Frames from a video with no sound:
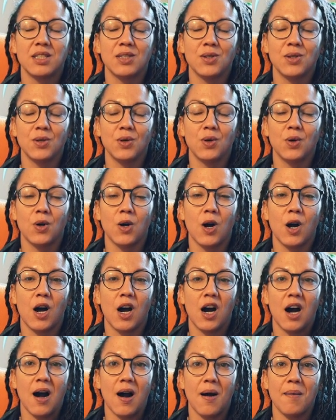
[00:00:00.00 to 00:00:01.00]
to
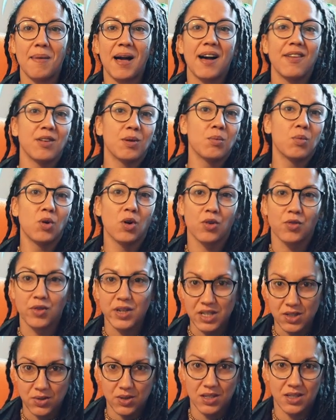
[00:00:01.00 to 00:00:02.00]
having more
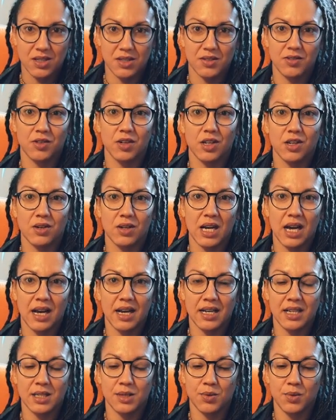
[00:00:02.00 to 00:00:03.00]
resources for you
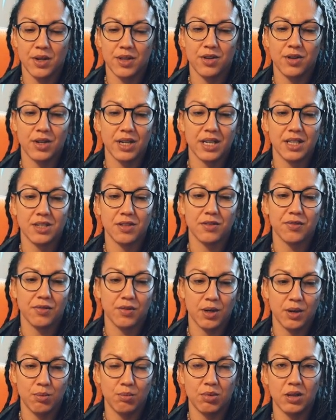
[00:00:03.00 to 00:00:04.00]
guys, whether it's a
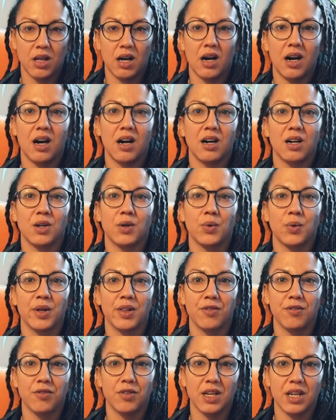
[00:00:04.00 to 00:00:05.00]
free blog with
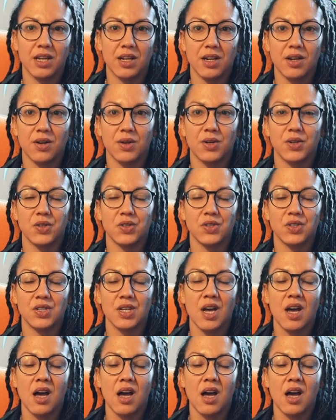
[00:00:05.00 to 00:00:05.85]
videos,